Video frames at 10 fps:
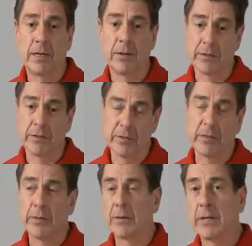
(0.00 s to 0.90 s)
And now you're going to
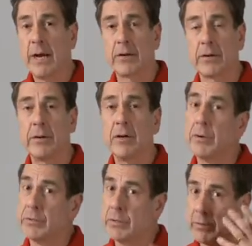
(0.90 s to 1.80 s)
disable your attacker,
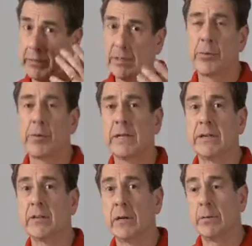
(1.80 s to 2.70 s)
but you're going to be
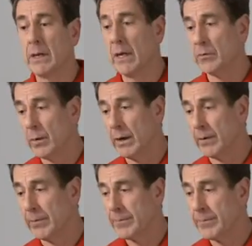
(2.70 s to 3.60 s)
temporarily disabled as
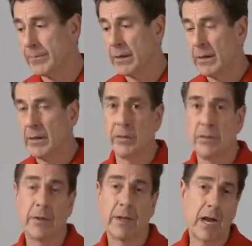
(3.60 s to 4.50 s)
well. So
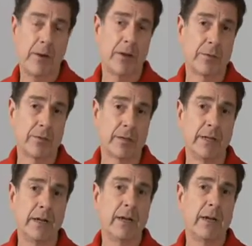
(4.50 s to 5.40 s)
if you carry
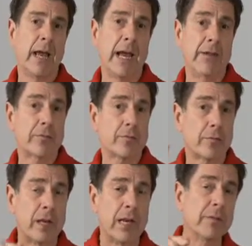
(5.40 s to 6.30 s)
OC, a
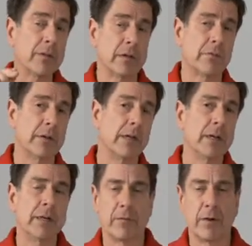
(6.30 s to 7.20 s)
stream
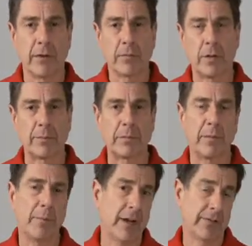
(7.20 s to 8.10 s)
delivery device would probably
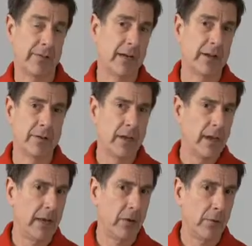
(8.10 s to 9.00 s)
be best. That is,
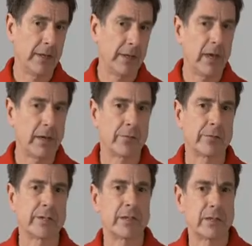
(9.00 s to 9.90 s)
an OC
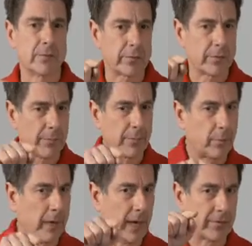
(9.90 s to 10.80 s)
canister that delivers the pepper
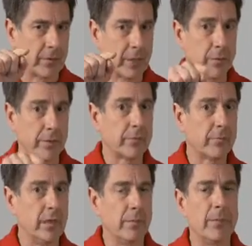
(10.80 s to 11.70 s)
spray as a liquid
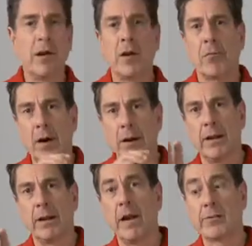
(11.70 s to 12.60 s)
stream
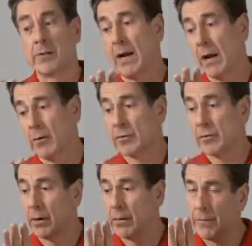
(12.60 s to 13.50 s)
rather than as an
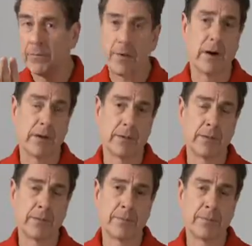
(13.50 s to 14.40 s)
aerosol fog.